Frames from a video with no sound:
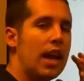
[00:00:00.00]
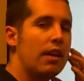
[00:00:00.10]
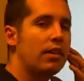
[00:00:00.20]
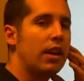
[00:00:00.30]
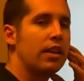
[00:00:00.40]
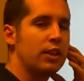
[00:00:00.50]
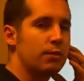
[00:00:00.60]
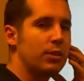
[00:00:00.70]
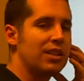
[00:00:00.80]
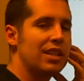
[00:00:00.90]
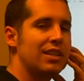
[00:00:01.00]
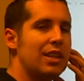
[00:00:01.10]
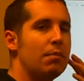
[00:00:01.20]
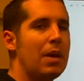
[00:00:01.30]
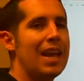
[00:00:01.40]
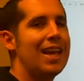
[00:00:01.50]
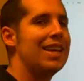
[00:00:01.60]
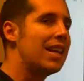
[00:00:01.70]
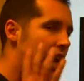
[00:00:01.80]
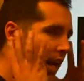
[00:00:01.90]
have a lot of this persistent pain
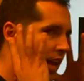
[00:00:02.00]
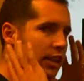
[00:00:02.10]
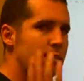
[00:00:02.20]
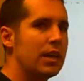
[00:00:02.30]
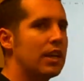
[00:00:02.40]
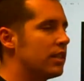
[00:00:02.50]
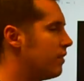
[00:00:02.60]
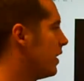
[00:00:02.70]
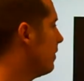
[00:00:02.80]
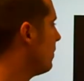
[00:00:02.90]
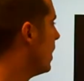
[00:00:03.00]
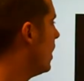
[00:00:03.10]
and headaches because of it,